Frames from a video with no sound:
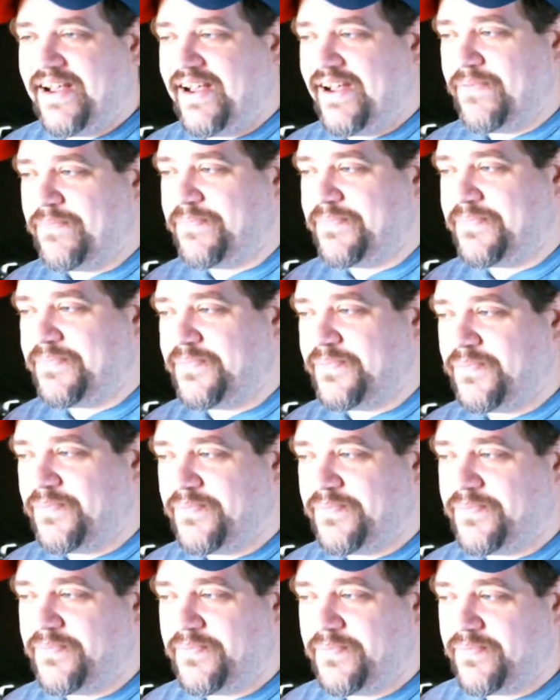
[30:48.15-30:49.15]
um,
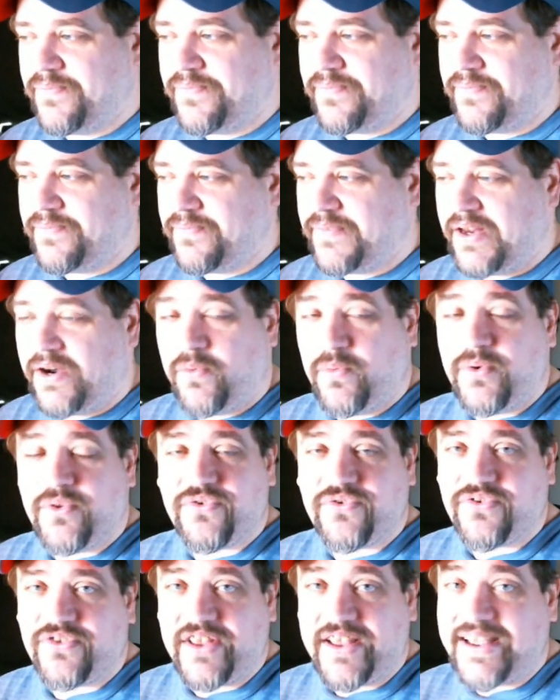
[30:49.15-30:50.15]
you know, we'll
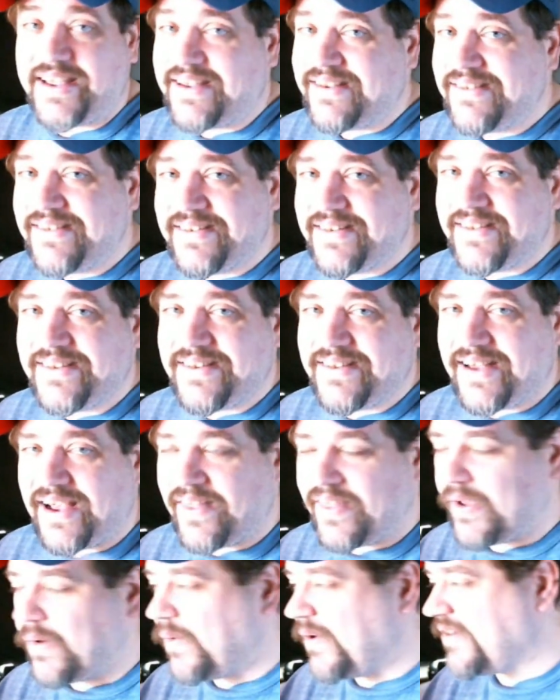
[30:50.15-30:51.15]
see
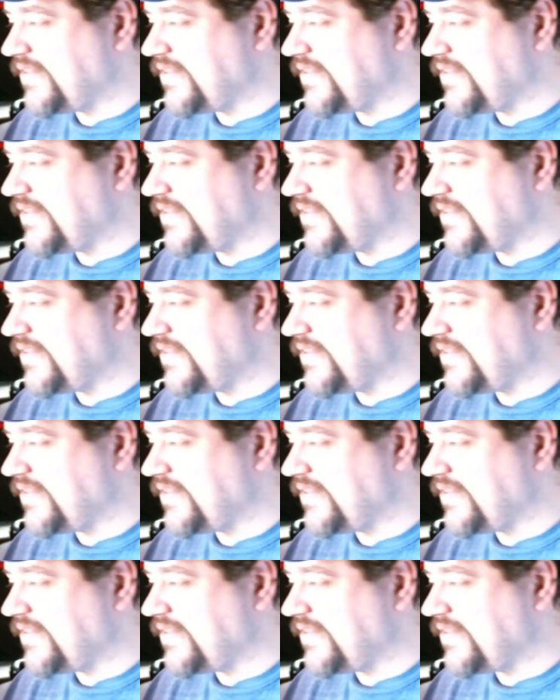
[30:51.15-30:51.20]
how that